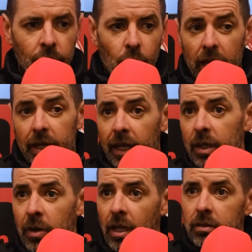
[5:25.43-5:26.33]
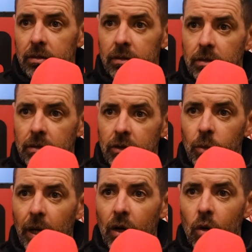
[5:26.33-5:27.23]
Whether you get them or not,
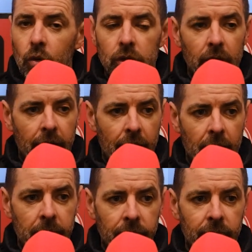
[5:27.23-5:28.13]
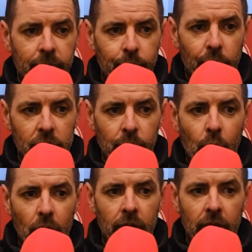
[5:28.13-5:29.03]
nobody knows. But it's
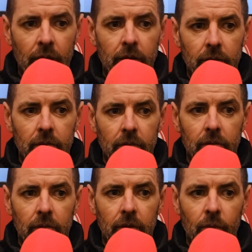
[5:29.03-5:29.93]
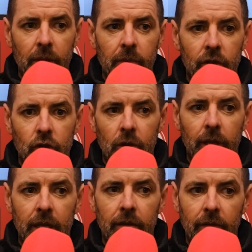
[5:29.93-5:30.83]
important that we make sure
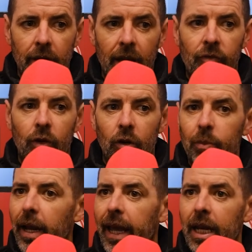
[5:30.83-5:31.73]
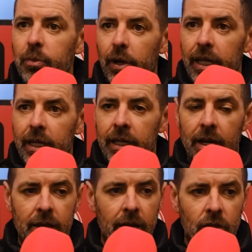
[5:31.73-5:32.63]
if we're going to bring anybody in
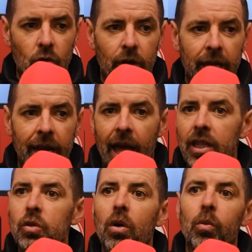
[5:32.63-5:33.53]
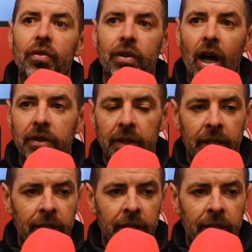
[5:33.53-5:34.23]
here, that it's going to enhance what we've got.